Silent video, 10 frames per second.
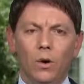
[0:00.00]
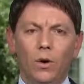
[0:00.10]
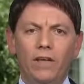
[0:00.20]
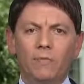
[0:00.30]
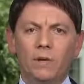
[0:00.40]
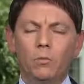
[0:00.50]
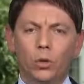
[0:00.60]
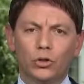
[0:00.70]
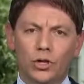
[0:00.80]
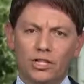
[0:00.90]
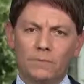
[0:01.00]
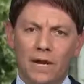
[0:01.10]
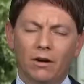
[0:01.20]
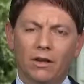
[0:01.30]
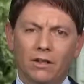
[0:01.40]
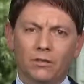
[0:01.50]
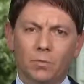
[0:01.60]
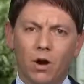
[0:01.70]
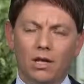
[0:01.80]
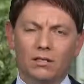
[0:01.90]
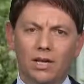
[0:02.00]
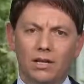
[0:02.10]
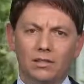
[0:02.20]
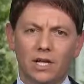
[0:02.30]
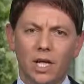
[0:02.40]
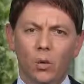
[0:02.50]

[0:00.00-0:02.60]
We have been more transparent in this process.